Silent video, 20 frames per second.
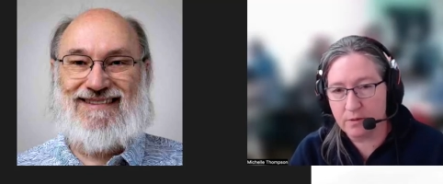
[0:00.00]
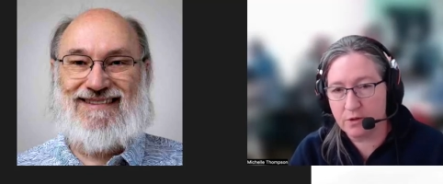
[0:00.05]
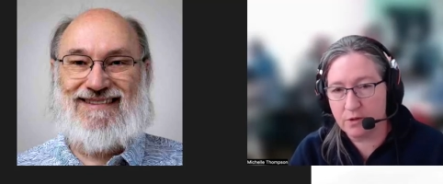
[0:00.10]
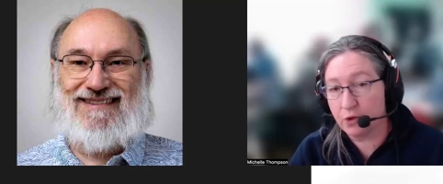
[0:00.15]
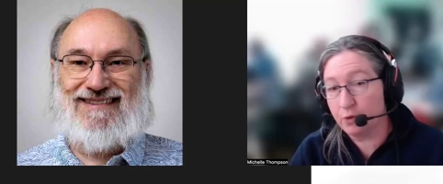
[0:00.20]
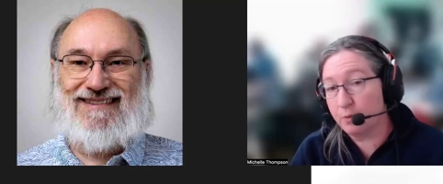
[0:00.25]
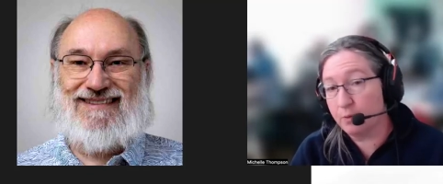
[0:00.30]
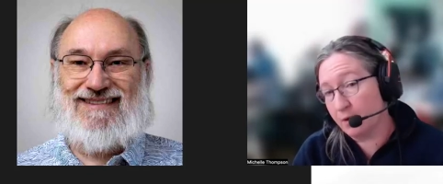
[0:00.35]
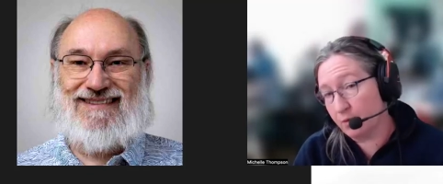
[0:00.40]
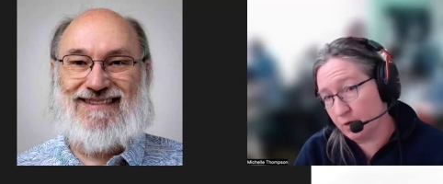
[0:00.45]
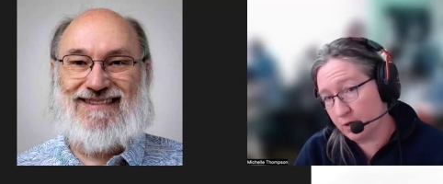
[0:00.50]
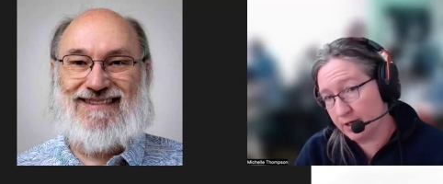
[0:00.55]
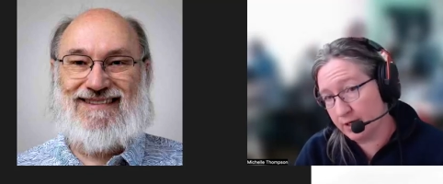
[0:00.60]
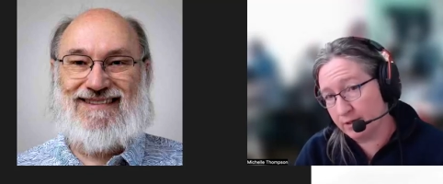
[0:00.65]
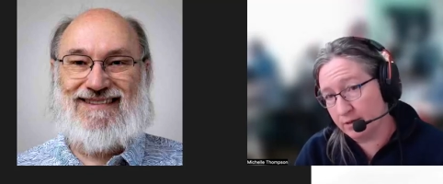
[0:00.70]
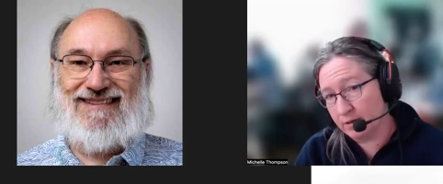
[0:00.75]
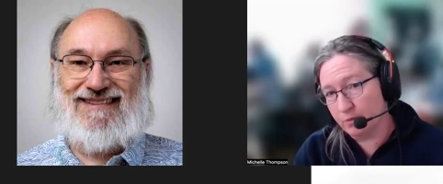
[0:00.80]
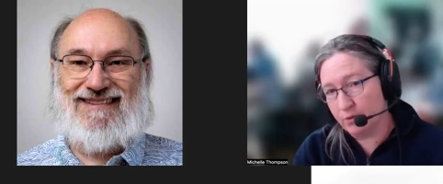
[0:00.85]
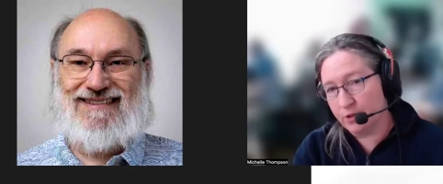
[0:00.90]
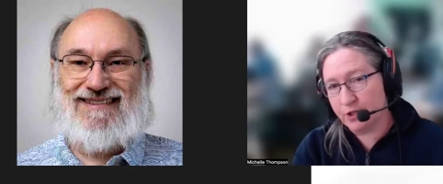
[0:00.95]
Speaker 1: two by
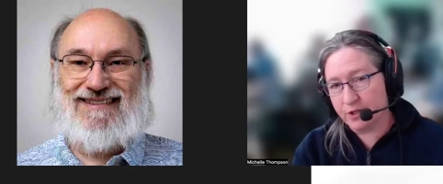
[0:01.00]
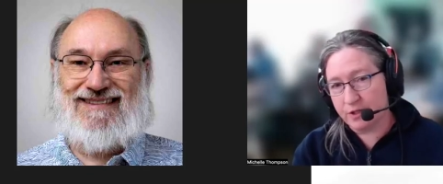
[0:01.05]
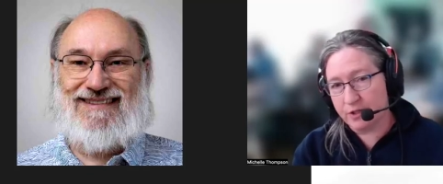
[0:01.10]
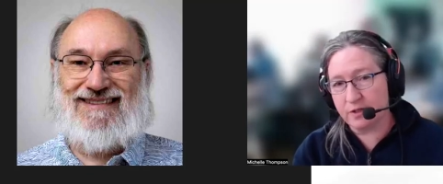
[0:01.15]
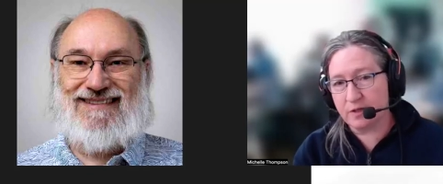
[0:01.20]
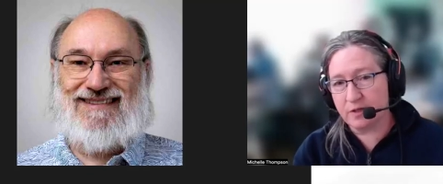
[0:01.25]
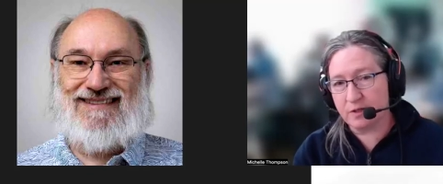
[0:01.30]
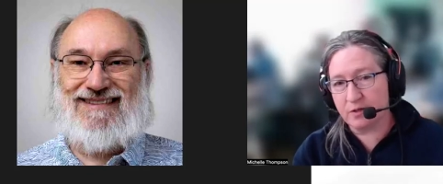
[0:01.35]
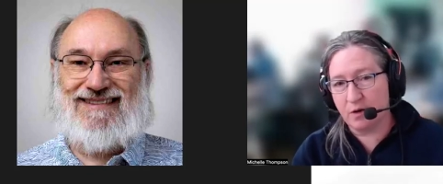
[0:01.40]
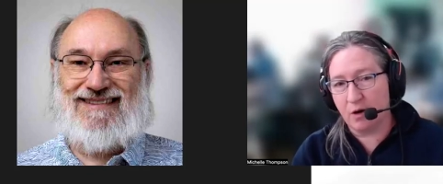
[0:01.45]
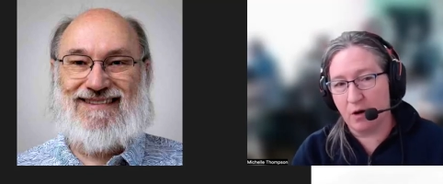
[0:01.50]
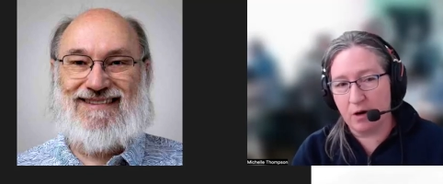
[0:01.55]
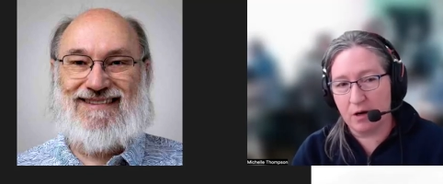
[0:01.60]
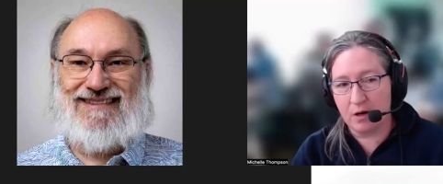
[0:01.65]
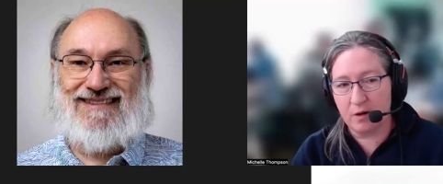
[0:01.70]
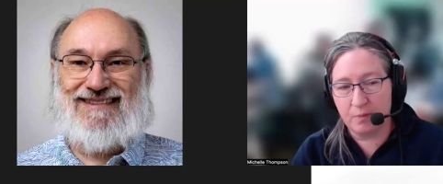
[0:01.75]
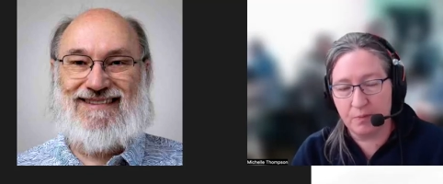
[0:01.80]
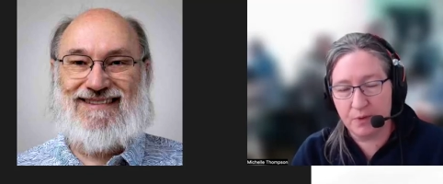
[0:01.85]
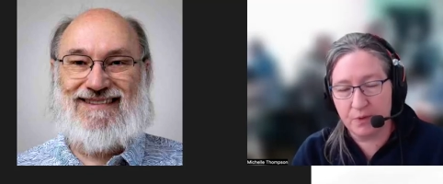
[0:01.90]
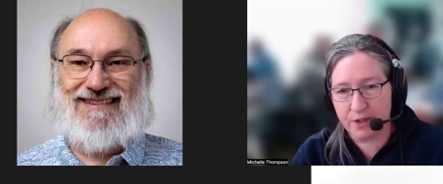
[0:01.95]
one, which is
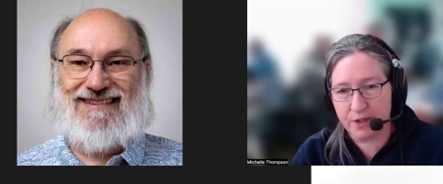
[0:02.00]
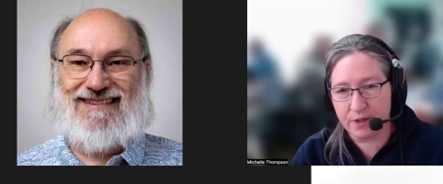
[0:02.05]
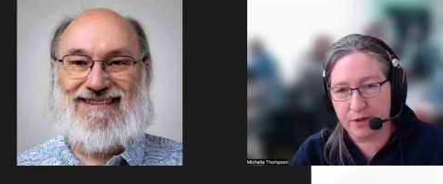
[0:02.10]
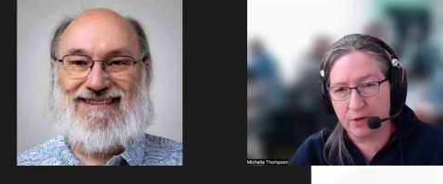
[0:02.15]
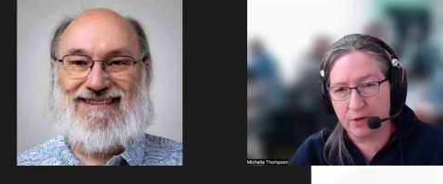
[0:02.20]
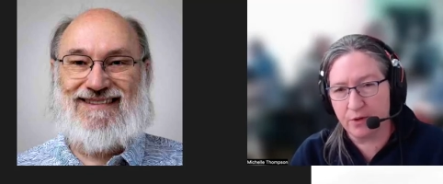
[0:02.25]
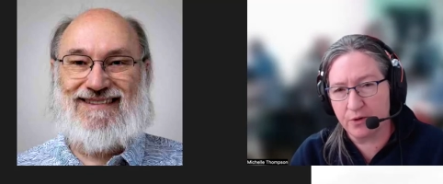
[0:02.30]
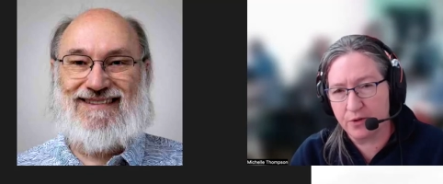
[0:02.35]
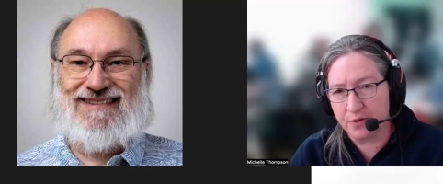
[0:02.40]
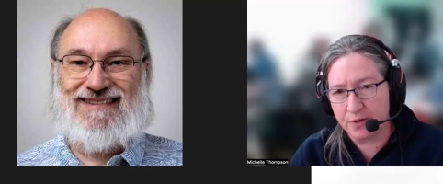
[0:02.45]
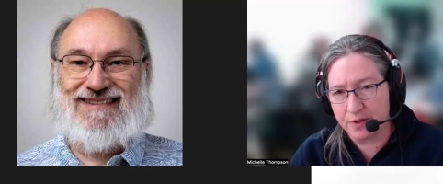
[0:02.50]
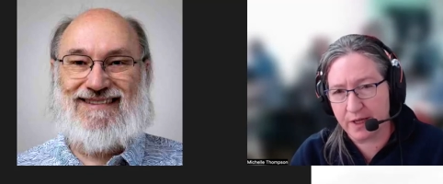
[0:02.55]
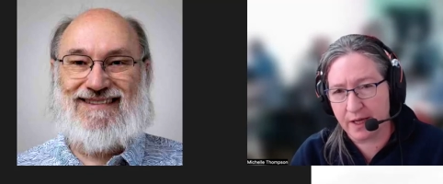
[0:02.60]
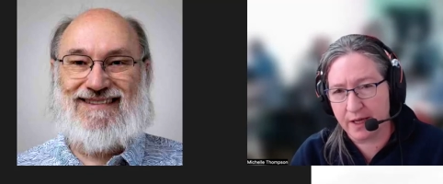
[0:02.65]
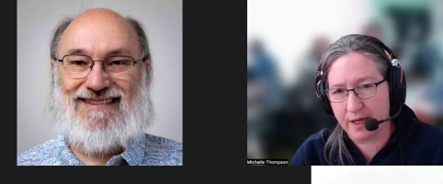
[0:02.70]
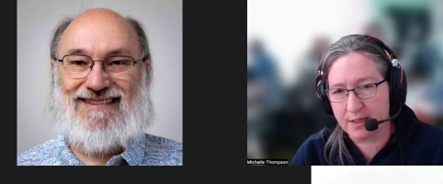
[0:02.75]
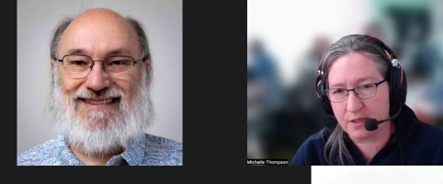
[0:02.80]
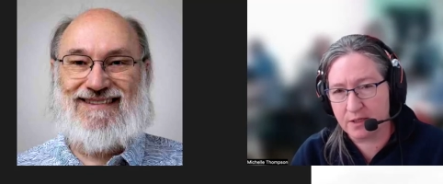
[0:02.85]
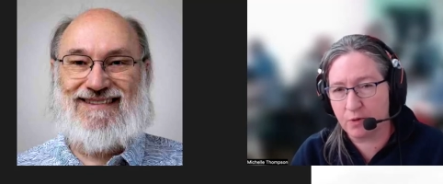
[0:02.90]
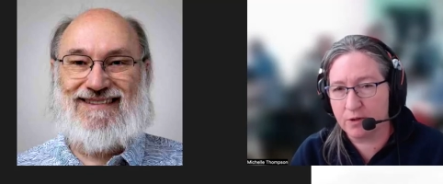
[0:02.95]
our particular use
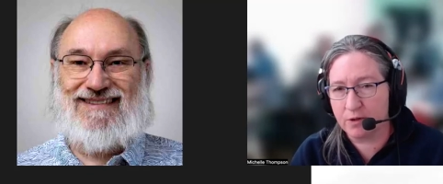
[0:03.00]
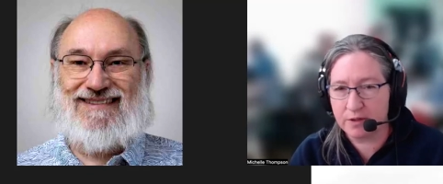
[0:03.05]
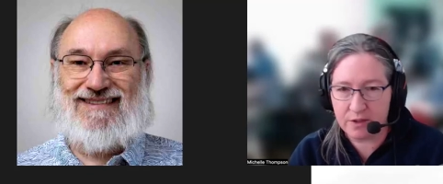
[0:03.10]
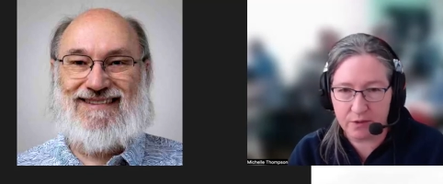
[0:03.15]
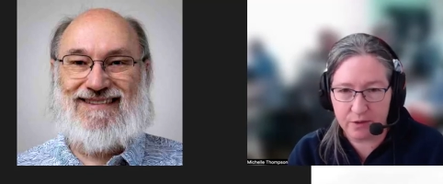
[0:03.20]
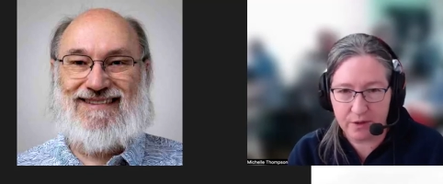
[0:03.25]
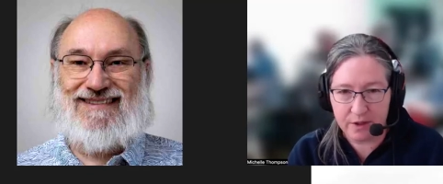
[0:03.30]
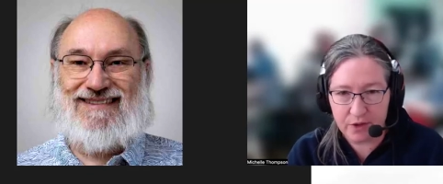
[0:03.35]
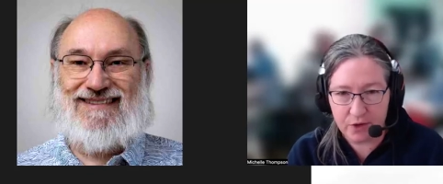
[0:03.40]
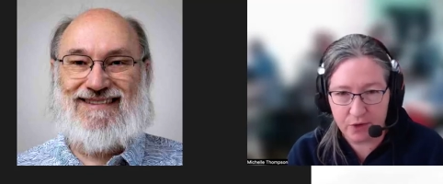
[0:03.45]
case where it's only